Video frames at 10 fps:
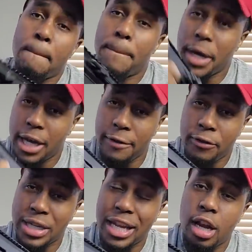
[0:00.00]
But
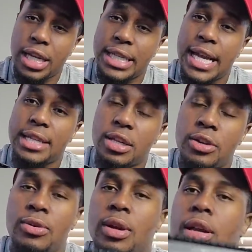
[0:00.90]
for DRD
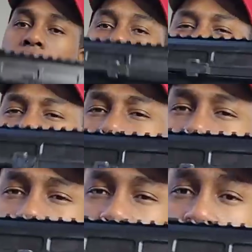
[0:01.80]
Tactical,
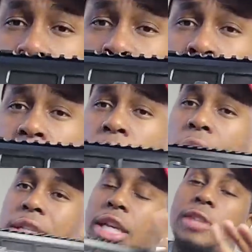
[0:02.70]
multifunctional pistol,
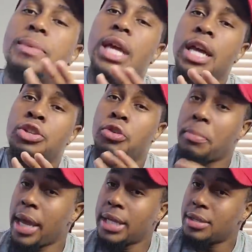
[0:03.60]
just because you can
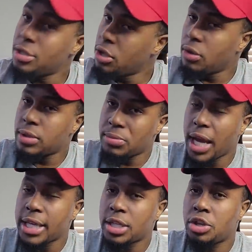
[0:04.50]
make, you know, some
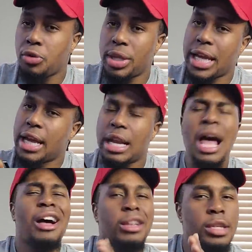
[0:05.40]
changes to it that
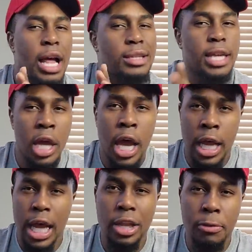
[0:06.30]
I'll tell
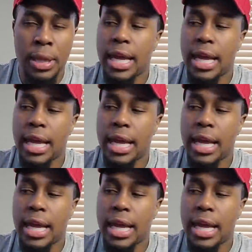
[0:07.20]
y'all a little bit